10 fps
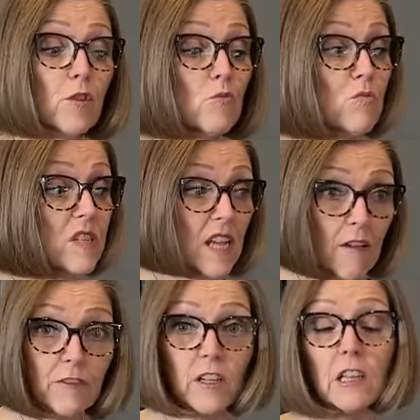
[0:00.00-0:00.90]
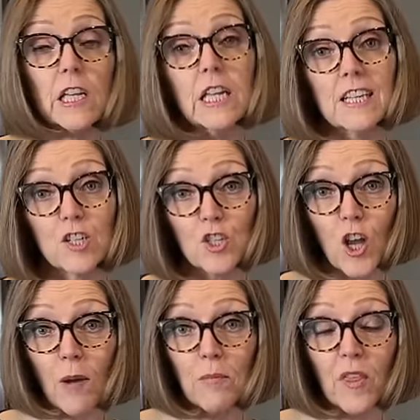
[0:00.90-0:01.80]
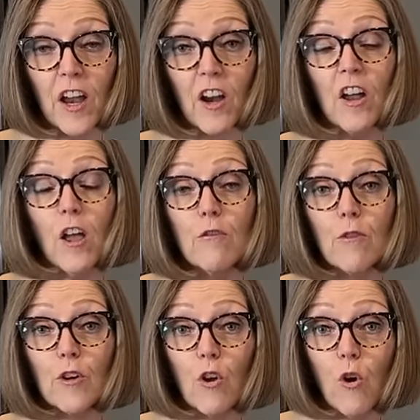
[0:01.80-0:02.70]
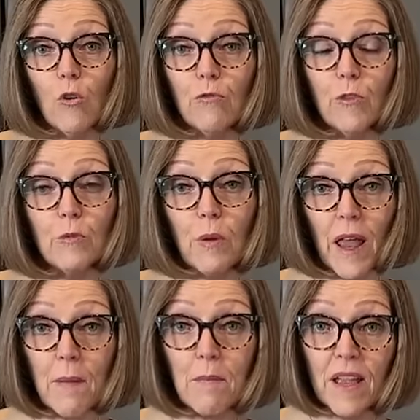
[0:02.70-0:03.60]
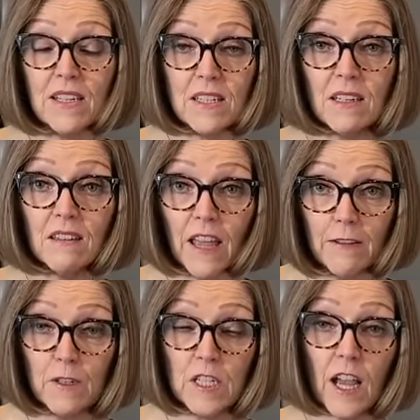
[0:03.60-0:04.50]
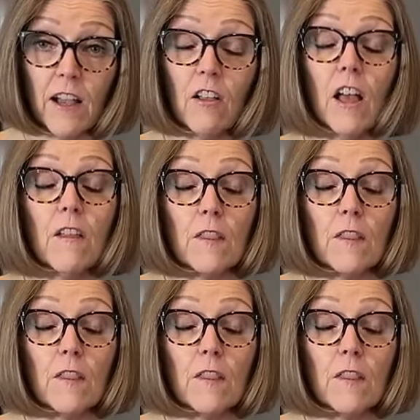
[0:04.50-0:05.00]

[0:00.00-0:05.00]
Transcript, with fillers: you definitely can shop there for your whole food plant-based lifestyle.